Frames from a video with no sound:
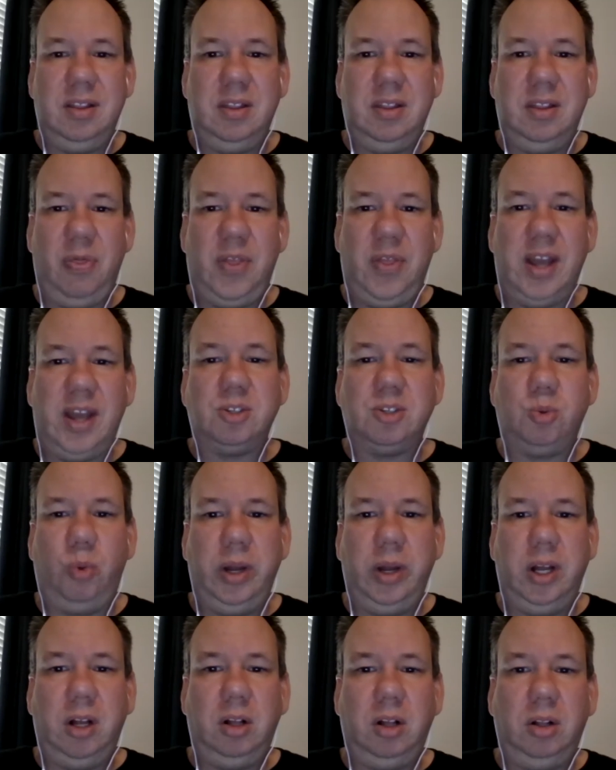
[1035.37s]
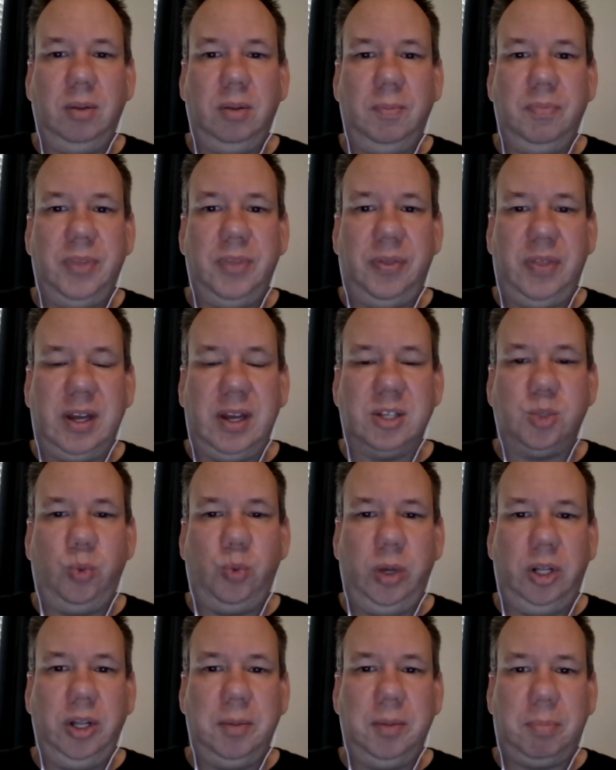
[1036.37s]
things will
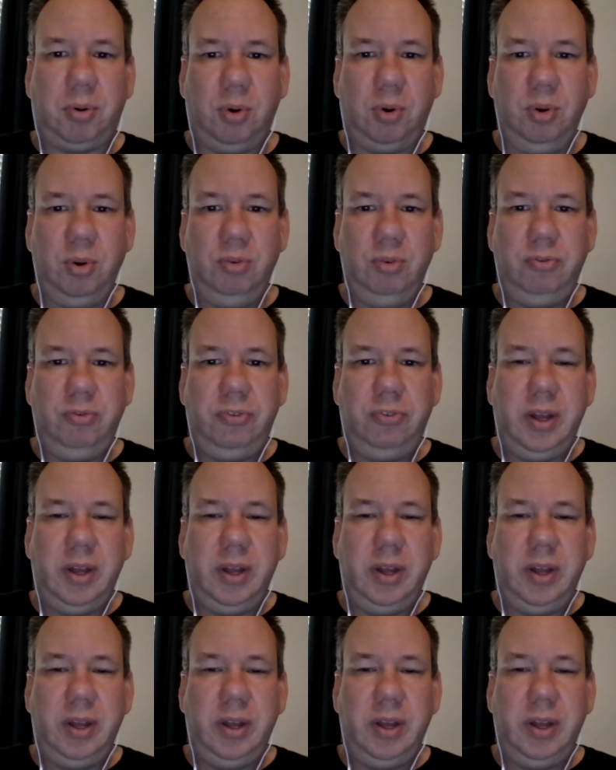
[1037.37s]
improve,